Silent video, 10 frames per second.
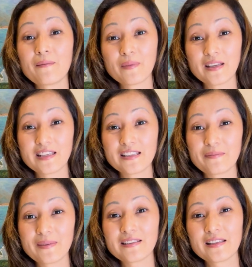
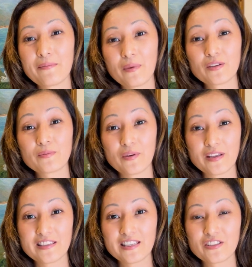participants in multiple
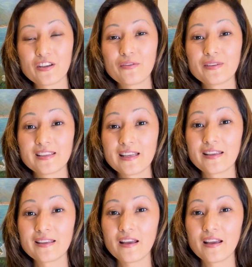listing services